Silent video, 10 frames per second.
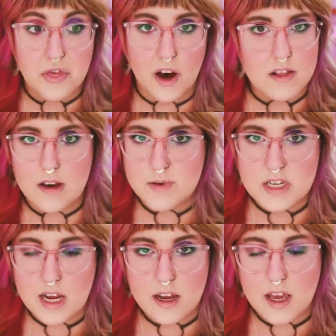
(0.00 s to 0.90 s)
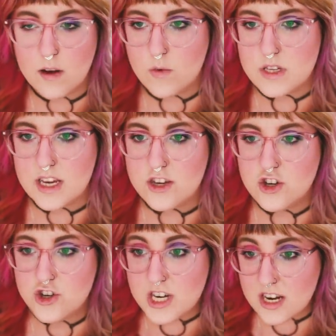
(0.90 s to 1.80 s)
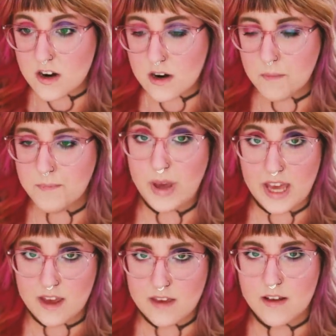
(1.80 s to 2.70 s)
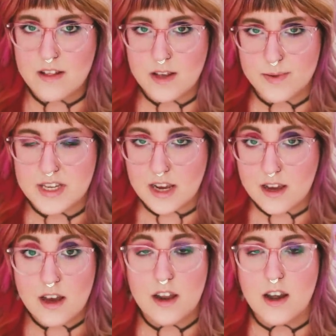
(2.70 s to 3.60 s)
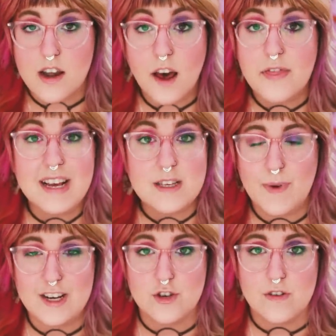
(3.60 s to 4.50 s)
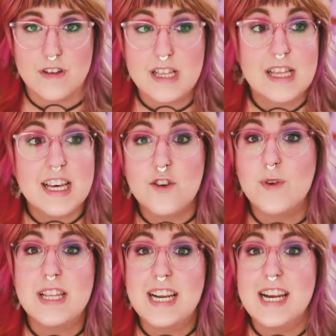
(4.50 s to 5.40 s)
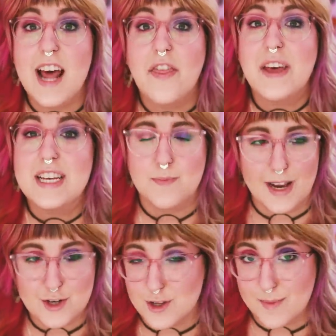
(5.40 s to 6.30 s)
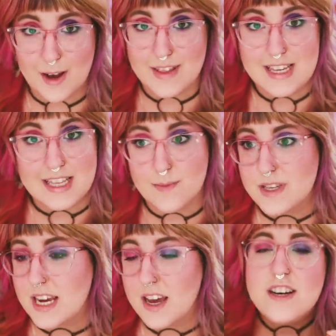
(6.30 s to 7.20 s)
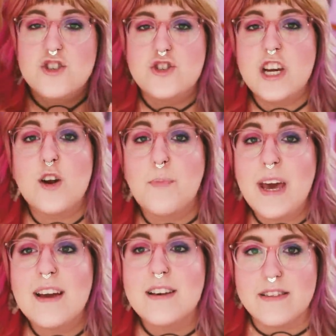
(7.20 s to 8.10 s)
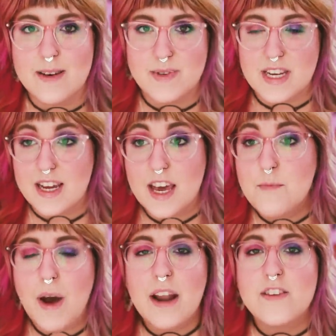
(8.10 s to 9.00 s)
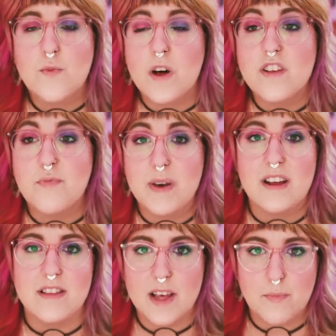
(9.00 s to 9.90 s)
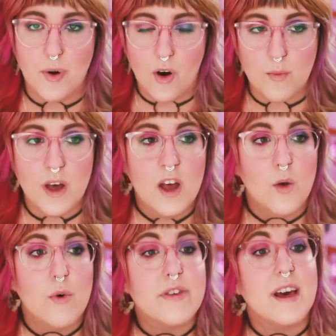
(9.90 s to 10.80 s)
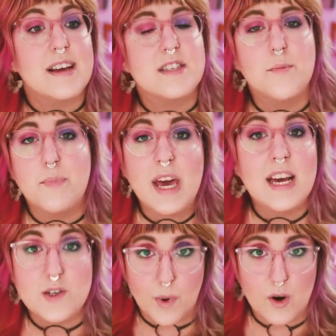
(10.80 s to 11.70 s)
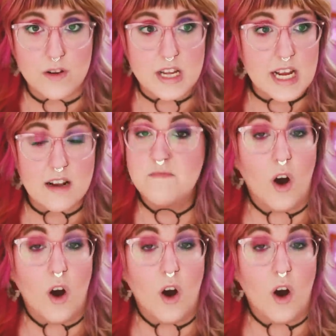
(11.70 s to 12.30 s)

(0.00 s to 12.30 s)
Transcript: the lipstick. It was a sheer pink lipstick. Nothing special, literally nothing special about this lipstick. A sheer pink lipstick. It might as well have been a lip balm with like some pink sparkle in it.